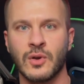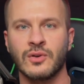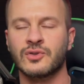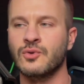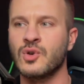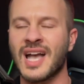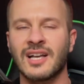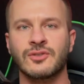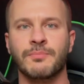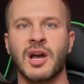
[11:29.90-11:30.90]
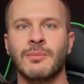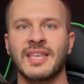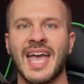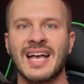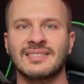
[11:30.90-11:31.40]
So, you guys are
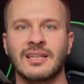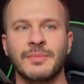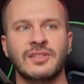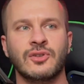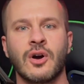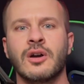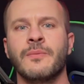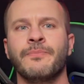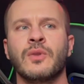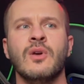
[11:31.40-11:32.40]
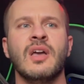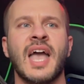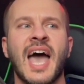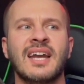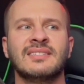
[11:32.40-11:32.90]
probably asking me, Czar,
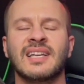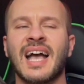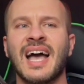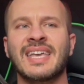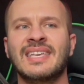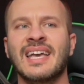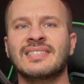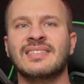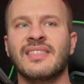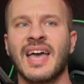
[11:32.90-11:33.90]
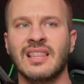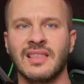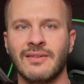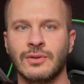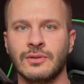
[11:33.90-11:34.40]
how does a guy get to that
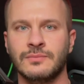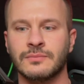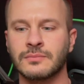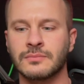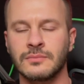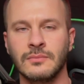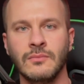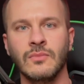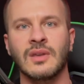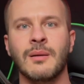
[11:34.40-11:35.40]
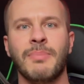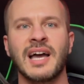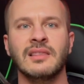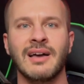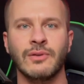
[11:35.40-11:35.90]
level? By
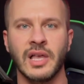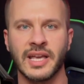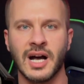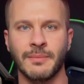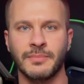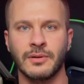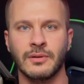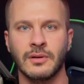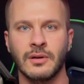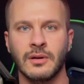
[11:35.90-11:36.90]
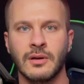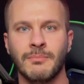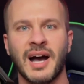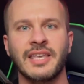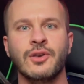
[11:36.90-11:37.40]
leveling up
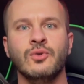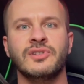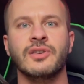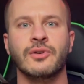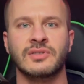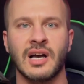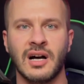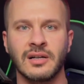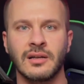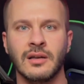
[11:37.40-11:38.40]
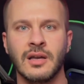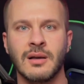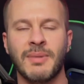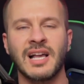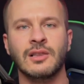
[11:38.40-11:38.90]
by using your tongue,
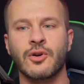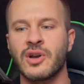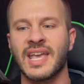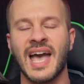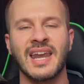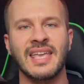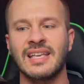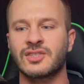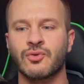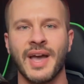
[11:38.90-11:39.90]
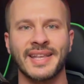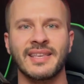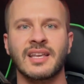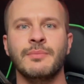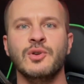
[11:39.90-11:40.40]
by learning how to interact
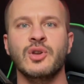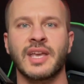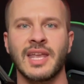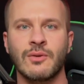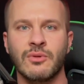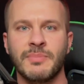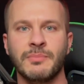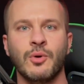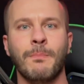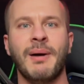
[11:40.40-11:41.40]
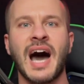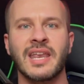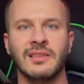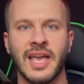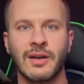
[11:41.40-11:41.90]
and communicating with people,
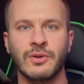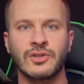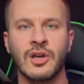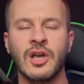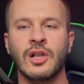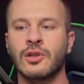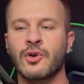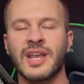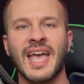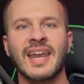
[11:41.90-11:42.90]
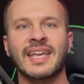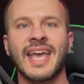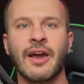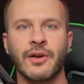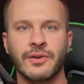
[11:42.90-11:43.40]
body language, learning how to
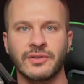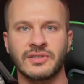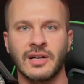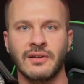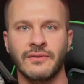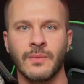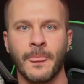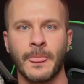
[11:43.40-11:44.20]
carry yourself,